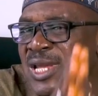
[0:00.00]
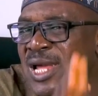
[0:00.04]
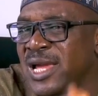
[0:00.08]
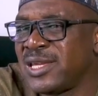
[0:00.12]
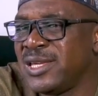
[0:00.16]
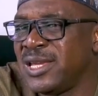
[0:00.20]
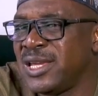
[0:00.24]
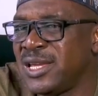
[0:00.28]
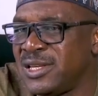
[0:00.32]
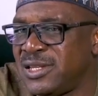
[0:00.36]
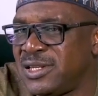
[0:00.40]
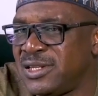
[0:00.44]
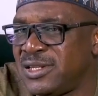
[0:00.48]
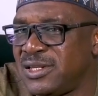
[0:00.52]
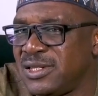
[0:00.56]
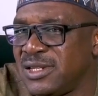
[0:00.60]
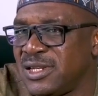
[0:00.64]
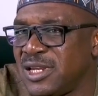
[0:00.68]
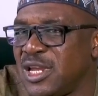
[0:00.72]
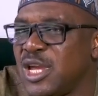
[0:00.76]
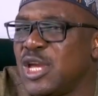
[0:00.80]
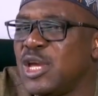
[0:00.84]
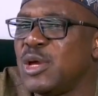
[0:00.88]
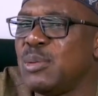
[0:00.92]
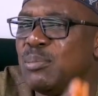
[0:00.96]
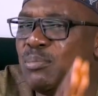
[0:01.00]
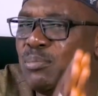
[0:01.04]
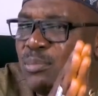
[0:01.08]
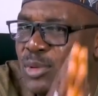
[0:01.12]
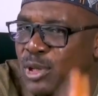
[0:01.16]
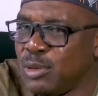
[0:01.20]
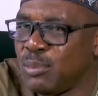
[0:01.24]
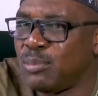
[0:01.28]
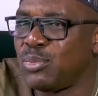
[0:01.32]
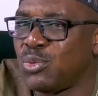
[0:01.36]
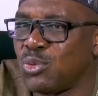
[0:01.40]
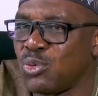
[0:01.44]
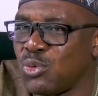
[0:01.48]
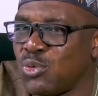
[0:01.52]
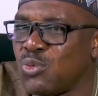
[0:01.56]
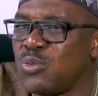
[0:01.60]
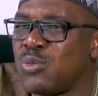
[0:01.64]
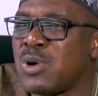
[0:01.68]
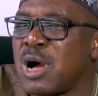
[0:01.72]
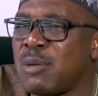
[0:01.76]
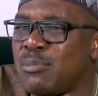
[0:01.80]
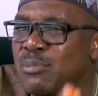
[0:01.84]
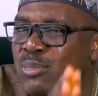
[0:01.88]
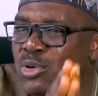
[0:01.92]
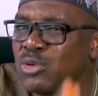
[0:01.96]
target people who
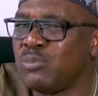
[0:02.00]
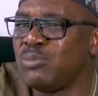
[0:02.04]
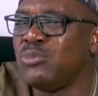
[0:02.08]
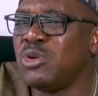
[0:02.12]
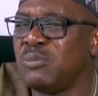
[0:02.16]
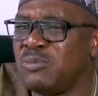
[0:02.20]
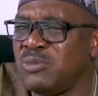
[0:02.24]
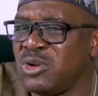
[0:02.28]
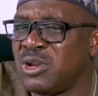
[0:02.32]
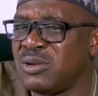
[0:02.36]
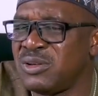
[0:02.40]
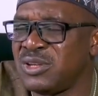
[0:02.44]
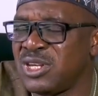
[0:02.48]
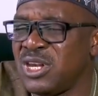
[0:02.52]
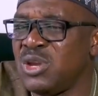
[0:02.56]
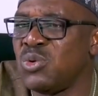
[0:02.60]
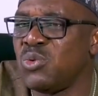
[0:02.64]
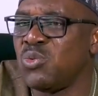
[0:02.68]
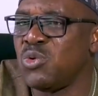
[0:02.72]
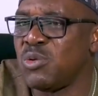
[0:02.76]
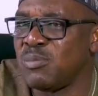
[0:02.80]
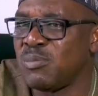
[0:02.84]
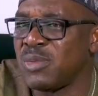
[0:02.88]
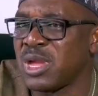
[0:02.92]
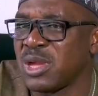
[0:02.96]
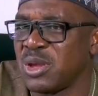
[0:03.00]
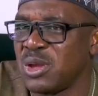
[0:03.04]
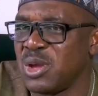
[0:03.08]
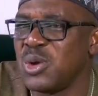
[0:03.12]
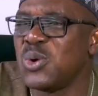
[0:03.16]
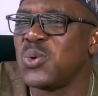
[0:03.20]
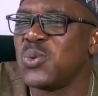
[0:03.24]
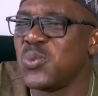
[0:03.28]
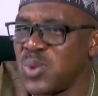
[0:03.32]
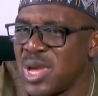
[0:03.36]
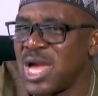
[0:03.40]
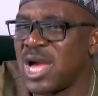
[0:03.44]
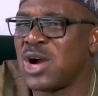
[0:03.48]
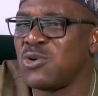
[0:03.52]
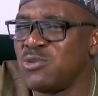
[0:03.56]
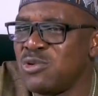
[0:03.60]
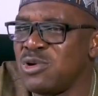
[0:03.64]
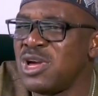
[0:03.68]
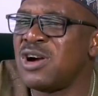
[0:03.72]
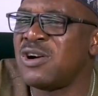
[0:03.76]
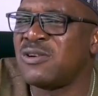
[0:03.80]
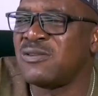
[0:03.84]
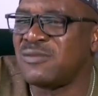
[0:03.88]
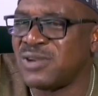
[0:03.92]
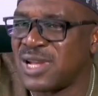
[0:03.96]
are predominantly women. We are
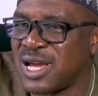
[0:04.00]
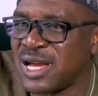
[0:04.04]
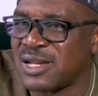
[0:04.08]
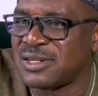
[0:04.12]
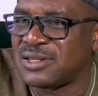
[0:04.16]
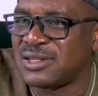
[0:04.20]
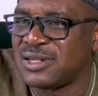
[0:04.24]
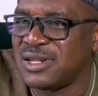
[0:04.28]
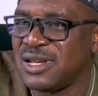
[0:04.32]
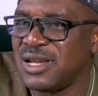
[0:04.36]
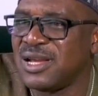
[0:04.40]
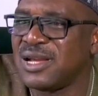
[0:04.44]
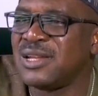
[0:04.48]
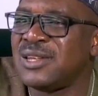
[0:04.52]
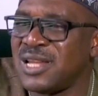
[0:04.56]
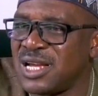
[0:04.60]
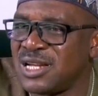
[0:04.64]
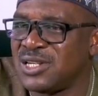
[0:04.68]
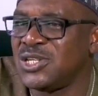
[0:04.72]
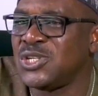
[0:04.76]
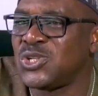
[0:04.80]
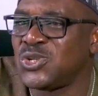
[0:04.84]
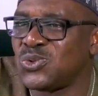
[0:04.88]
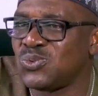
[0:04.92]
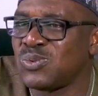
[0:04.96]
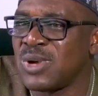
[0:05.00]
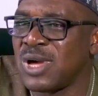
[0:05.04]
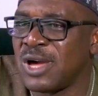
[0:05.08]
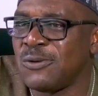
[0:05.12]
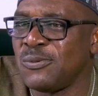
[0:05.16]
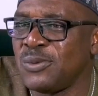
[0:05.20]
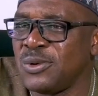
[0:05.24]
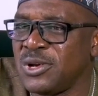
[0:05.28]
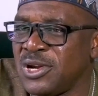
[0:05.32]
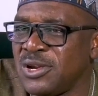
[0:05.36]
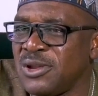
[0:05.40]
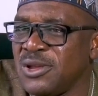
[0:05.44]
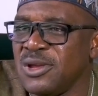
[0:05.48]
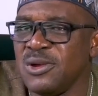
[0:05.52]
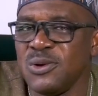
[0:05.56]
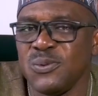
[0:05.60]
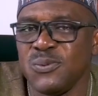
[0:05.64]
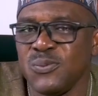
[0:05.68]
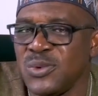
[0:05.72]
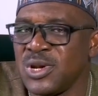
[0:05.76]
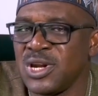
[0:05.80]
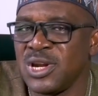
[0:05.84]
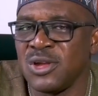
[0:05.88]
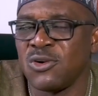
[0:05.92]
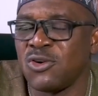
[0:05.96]
aware of that, and that is why
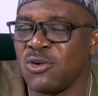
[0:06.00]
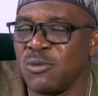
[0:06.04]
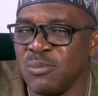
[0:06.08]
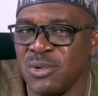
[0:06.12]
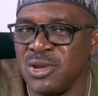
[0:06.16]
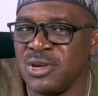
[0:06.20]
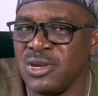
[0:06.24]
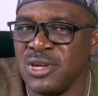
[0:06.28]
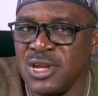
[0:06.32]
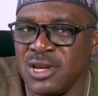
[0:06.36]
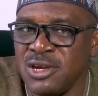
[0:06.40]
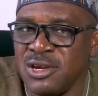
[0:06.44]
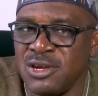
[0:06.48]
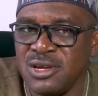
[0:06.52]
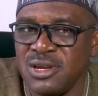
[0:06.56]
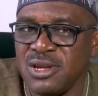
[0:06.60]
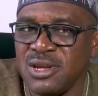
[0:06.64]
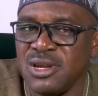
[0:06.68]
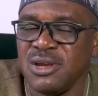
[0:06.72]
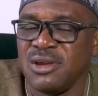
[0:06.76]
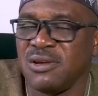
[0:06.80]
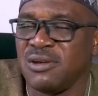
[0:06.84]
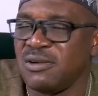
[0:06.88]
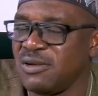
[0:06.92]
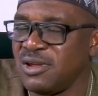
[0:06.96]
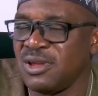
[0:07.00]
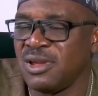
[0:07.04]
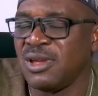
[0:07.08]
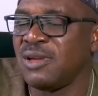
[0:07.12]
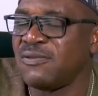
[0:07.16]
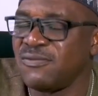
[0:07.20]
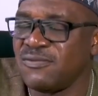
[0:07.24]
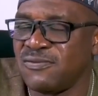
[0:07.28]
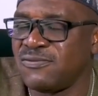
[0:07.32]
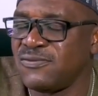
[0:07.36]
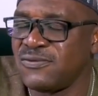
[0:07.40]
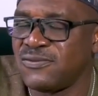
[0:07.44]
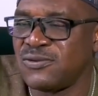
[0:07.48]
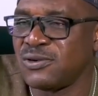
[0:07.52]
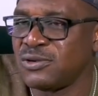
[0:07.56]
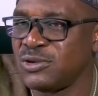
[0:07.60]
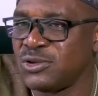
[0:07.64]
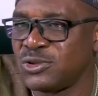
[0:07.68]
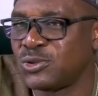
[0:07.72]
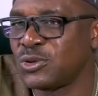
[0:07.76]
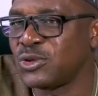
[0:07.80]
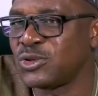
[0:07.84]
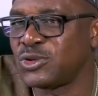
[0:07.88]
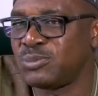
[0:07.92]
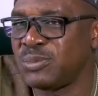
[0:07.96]
we recommended for the
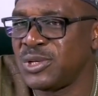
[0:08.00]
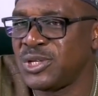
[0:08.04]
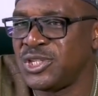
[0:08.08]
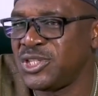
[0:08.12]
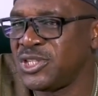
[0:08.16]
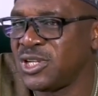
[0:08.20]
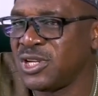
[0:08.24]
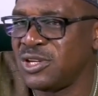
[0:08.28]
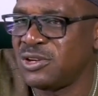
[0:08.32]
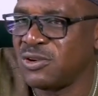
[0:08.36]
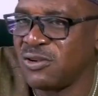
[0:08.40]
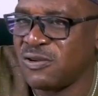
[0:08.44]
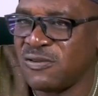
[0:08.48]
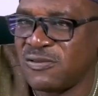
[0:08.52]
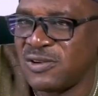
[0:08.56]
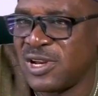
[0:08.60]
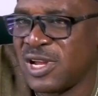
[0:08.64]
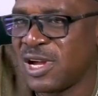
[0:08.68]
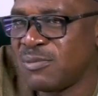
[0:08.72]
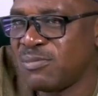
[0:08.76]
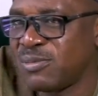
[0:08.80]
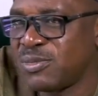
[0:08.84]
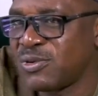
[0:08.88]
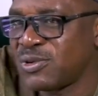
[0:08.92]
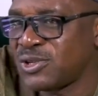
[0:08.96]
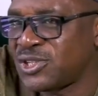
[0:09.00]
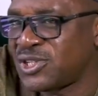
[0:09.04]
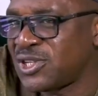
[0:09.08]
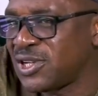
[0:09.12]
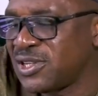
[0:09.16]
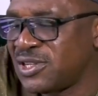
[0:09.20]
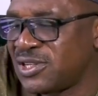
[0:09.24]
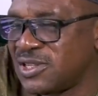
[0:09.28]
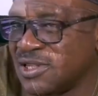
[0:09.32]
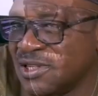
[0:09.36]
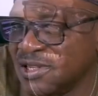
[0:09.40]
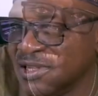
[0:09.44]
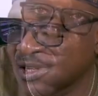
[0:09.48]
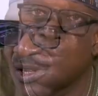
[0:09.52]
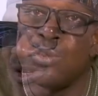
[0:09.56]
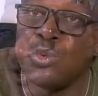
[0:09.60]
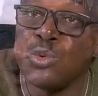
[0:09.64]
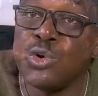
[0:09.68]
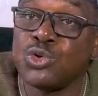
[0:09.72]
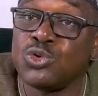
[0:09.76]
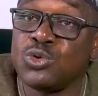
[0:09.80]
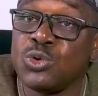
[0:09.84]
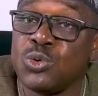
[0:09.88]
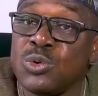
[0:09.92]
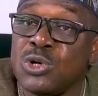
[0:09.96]
suspension of that project. Secondly, we
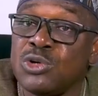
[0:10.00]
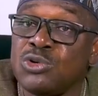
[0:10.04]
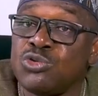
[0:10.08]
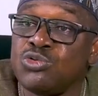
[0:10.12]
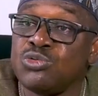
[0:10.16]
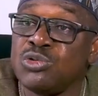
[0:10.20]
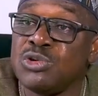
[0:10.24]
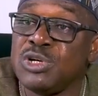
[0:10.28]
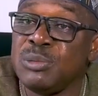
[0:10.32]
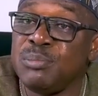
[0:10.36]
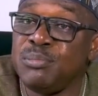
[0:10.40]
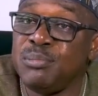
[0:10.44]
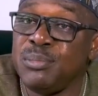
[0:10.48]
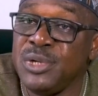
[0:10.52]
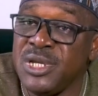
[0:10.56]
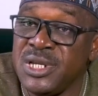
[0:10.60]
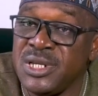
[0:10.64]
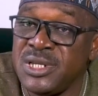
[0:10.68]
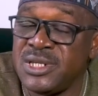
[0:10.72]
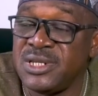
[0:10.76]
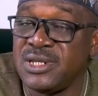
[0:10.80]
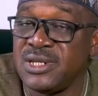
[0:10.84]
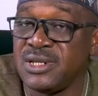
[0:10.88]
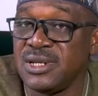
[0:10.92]
also want to repeat